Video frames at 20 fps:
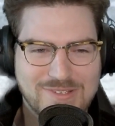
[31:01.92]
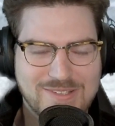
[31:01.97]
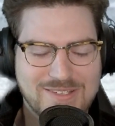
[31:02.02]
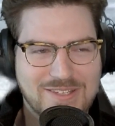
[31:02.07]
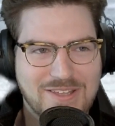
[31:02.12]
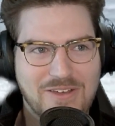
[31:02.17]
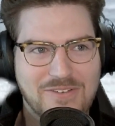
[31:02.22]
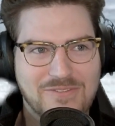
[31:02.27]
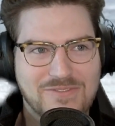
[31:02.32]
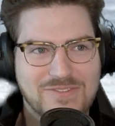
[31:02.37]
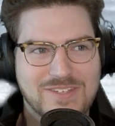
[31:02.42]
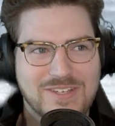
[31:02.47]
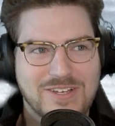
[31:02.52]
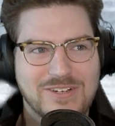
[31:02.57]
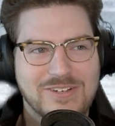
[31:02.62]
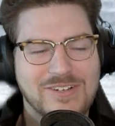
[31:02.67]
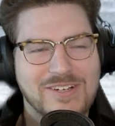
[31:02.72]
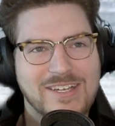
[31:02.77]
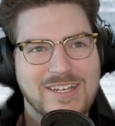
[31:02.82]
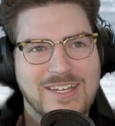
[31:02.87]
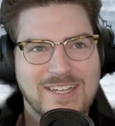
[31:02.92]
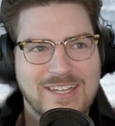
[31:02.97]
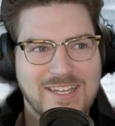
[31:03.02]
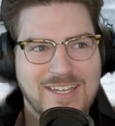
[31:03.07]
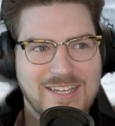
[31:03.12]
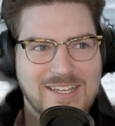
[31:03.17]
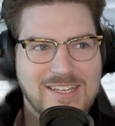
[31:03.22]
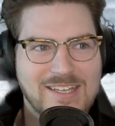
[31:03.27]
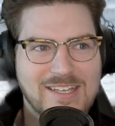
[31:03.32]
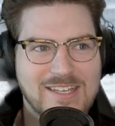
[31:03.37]
stuff? So
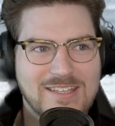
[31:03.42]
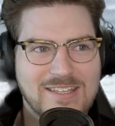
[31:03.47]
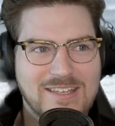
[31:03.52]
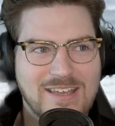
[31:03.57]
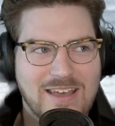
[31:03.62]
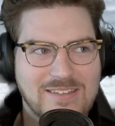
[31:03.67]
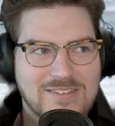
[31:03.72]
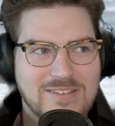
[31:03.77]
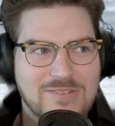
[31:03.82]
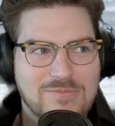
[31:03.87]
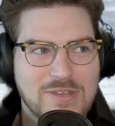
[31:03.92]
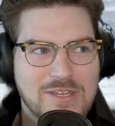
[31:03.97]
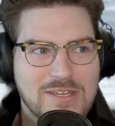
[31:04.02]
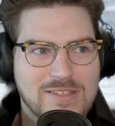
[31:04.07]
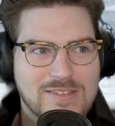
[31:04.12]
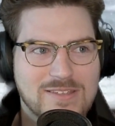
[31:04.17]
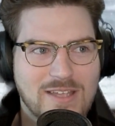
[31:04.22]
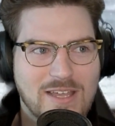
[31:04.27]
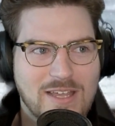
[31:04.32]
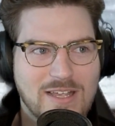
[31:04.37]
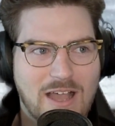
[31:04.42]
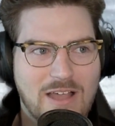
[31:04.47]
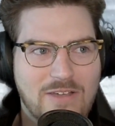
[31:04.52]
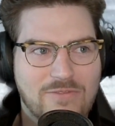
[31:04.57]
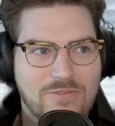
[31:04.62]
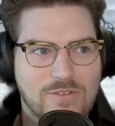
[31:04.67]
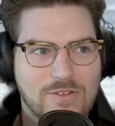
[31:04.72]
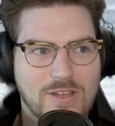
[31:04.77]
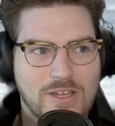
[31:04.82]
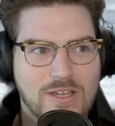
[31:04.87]
to me, it's like, I
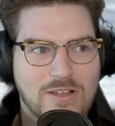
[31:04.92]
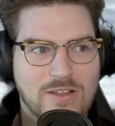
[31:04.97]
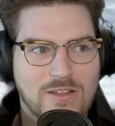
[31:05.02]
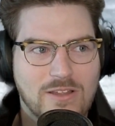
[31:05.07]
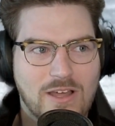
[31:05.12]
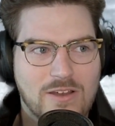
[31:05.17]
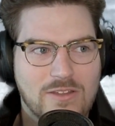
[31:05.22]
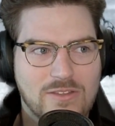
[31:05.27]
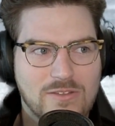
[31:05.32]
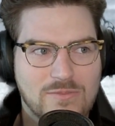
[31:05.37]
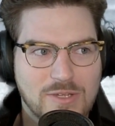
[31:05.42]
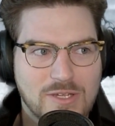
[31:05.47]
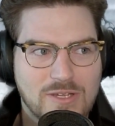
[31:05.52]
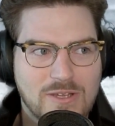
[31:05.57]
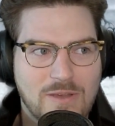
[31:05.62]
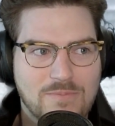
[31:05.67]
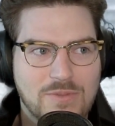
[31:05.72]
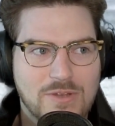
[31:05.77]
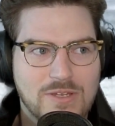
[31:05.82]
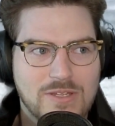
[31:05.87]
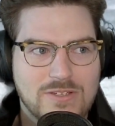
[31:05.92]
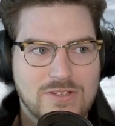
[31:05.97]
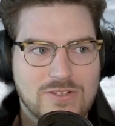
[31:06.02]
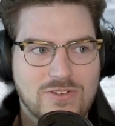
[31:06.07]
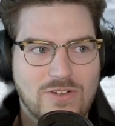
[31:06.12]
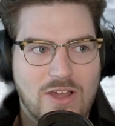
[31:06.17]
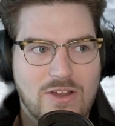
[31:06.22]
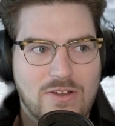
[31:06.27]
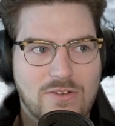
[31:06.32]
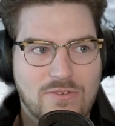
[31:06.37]
feel like a lot of the big companies
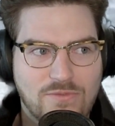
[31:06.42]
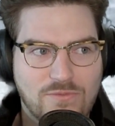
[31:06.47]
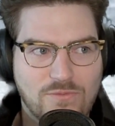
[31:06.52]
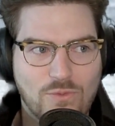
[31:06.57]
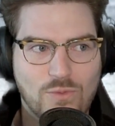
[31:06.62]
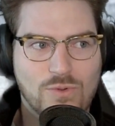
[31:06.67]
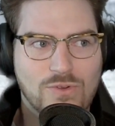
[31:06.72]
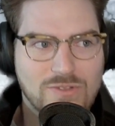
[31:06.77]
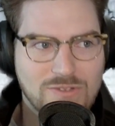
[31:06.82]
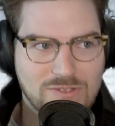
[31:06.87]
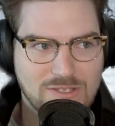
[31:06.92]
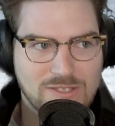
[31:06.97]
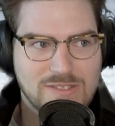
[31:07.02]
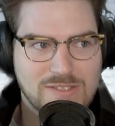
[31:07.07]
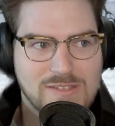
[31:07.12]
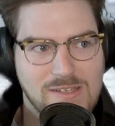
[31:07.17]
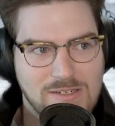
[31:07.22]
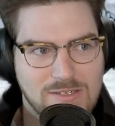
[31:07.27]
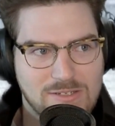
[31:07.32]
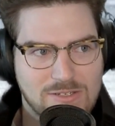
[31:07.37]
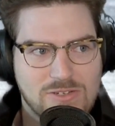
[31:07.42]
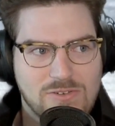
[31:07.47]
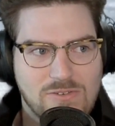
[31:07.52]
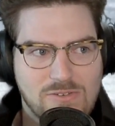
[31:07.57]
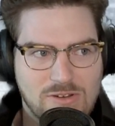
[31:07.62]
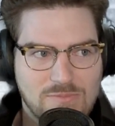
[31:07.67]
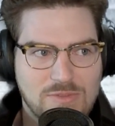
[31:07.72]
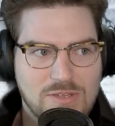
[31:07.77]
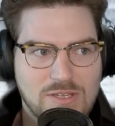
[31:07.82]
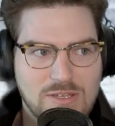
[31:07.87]
try to force this
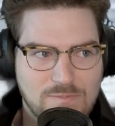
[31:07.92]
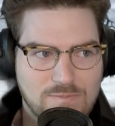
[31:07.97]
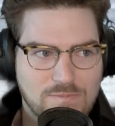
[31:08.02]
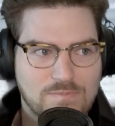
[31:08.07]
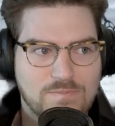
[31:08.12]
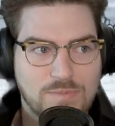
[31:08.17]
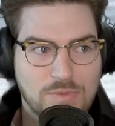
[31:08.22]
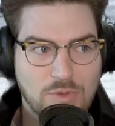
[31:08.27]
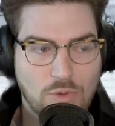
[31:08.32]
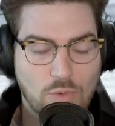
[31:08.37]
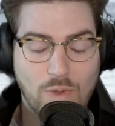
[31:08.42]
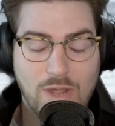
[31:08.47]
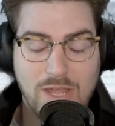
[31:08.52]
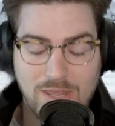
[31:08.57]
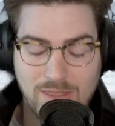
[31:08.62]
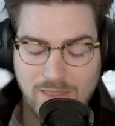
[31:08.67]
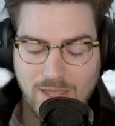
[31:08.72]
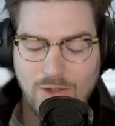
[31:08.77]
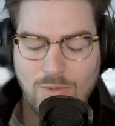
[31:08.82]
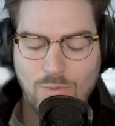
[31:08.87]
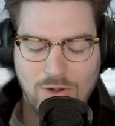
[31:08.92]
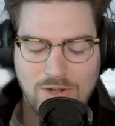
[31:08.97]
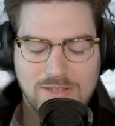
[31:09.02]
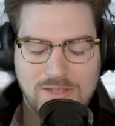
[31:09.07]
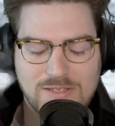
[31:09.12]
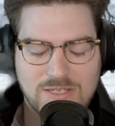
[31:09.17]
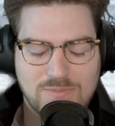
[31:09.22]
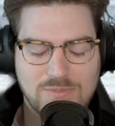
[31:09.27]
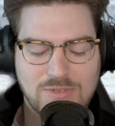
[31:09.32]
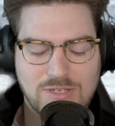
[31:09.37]
industry to be the way they want
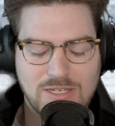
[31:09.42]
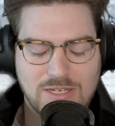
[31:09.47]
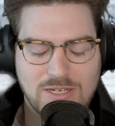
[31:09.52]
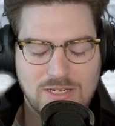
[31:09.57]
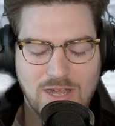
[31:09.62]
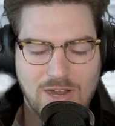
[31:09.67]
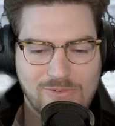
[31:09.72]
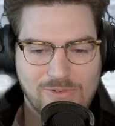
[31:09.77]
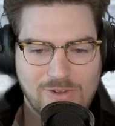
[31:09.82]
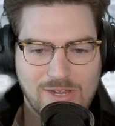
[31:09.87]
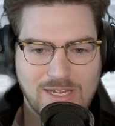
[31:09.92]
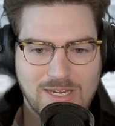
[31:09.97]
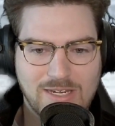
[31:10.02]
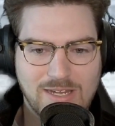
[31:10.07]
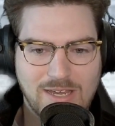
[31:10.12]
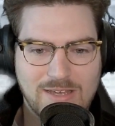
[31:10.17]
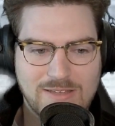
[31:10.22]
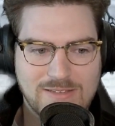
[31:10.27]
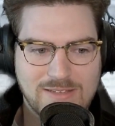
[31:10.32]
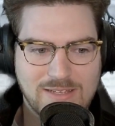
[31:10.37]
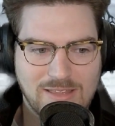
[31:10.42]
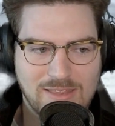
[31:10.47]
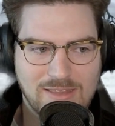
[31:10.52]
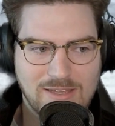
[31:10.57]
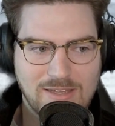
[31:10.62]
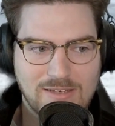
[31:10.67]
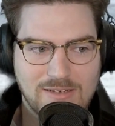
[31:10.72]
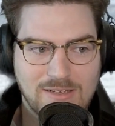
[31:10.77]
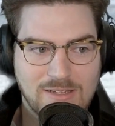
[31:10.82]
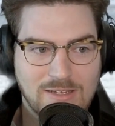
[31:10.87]
it to be, not recognizing
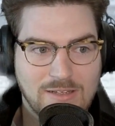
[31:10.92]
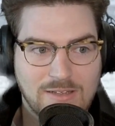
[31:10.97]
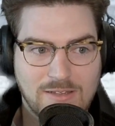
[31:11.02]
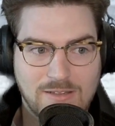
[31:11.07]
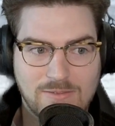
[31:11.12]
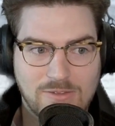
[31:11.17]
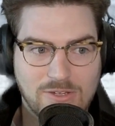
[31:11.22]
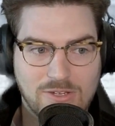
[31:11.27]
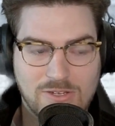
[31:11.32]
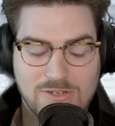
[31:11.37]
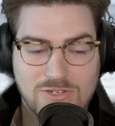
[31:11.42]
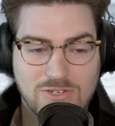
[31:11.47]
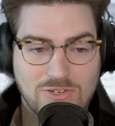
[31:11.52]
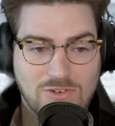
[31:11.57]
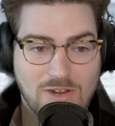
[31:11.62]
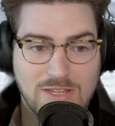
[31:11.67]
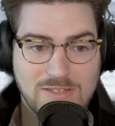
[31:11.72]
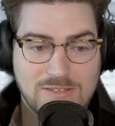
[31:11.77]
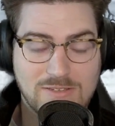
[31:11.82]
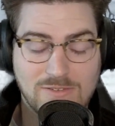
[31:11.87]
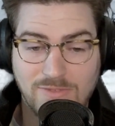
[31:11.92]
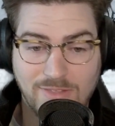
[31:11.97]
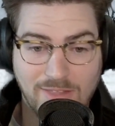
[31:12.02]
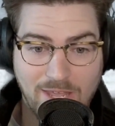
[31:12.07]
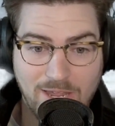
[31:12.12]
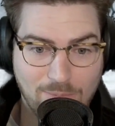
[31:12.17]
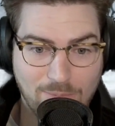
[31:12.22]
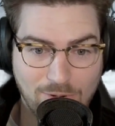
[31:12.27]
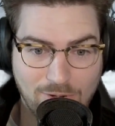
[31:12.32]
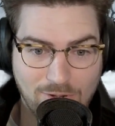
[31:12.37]
that the constraints of
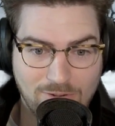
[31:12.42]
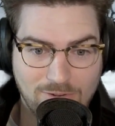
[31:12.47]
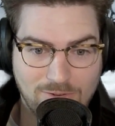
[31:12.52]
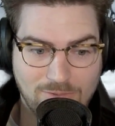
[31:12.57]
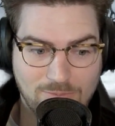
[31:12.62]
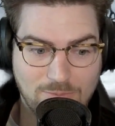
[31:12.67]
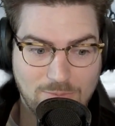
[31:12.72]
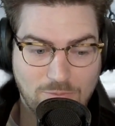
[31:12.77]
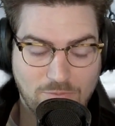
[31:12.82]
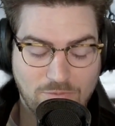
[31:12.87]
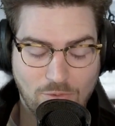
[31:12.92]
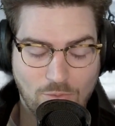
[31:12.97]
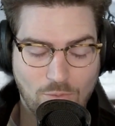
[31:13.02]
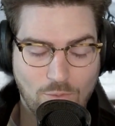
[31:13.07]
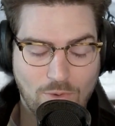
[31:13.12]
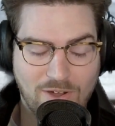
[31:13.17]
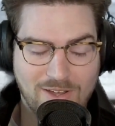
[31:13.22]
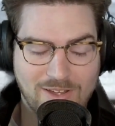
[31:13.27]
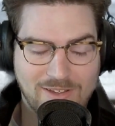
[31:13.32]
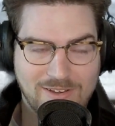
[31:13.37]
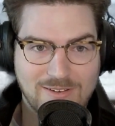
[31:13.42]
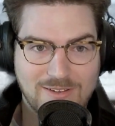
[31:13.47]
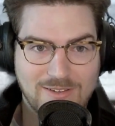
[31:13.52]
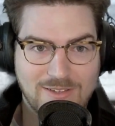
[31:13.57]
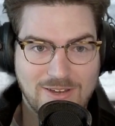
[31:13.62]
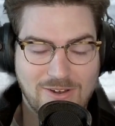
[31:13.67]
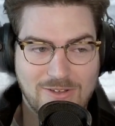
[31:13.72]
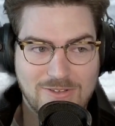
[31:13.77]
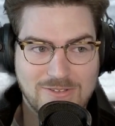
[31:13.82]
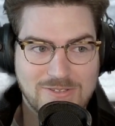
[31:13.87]
labor for one,
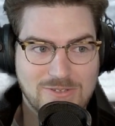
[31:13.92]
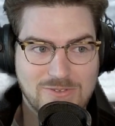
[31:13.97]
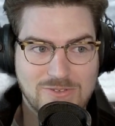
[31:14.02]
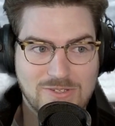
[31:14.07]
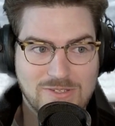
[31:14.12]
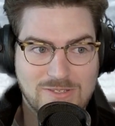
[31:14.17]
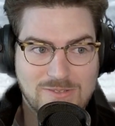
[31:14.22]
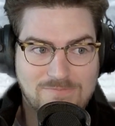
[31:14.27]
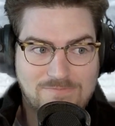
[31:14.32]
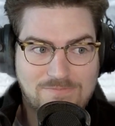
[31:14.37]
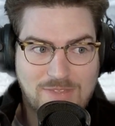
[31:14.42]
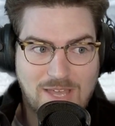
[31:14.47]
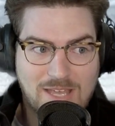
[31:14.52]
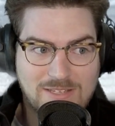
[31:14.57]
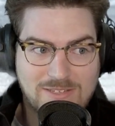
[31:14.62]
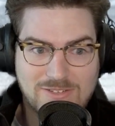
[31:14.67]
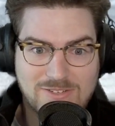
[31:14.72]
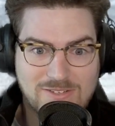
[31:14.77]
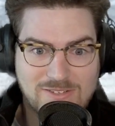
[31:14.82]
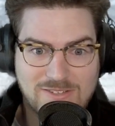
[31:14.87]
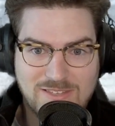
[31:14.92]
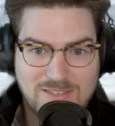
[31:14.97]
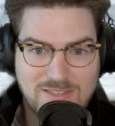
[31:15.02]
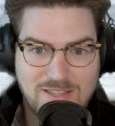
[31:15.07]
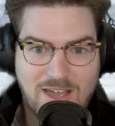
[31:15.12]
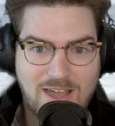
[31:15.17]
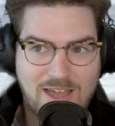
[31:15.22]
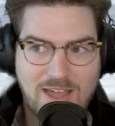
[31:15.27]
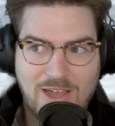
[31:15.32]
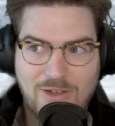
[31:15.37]
and also just that's just
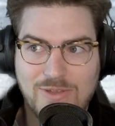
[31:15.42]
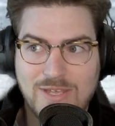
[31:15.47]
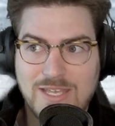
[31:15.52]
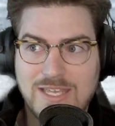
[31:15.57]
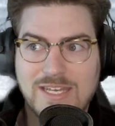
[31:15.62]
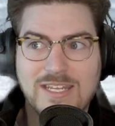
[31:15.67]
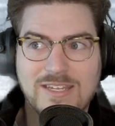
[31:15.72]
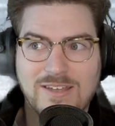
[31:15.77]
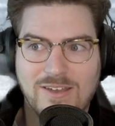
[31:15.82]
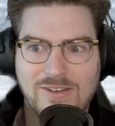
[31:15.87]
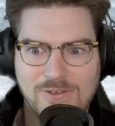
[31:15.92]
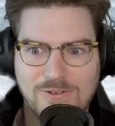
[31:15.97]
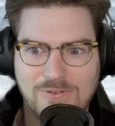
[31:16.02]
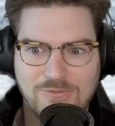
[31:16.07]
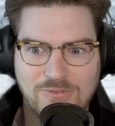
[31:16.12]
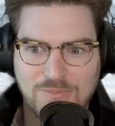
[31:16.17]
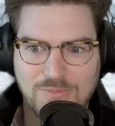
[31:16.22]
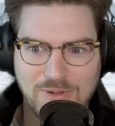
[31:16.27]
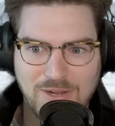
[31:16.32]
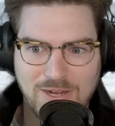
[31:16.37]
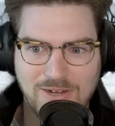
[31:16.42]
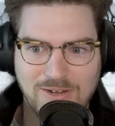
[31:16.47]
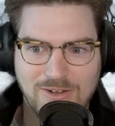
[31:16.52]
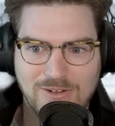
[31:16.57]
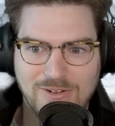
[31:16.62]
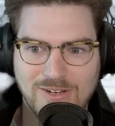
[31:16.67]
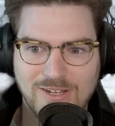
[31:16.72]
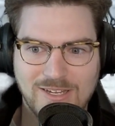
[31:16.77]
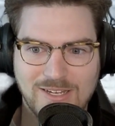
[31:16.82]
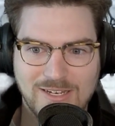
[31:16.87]
not how any other
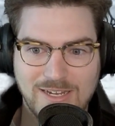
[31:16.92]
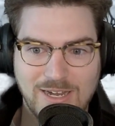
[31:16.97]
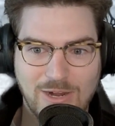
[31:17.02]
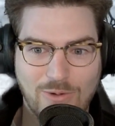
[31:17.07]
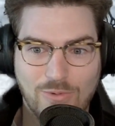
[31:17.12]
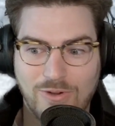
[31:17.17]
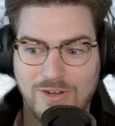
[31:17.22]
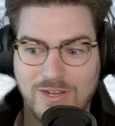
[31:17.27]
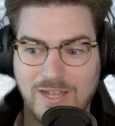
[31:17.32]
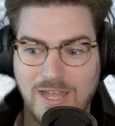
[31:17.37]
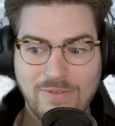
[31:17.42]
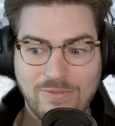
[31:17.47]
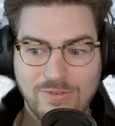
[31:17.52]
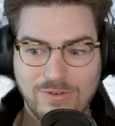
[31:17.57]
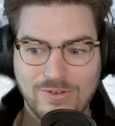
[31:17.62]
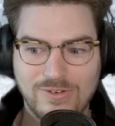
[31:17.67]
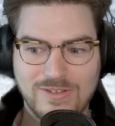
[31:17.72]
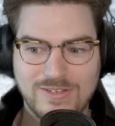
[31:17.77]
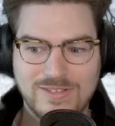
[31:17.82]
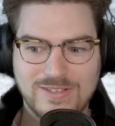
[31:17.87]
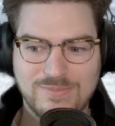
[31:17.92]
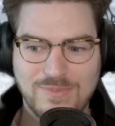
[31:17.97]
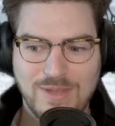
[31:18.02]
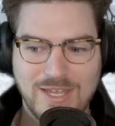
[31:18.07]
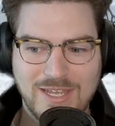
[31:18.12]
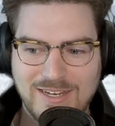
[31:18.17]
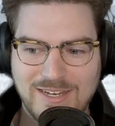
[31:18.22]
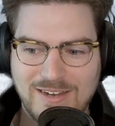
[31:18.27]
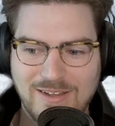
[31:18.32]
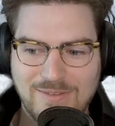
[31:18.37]
repair network ever is
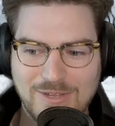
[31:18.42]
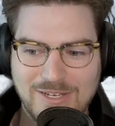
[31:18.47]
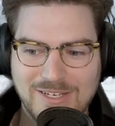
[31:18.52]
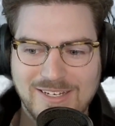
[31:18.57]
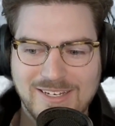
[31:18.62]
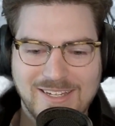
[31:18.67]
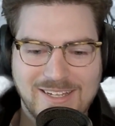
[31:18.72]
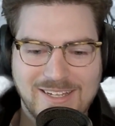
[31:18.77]
made. I mean,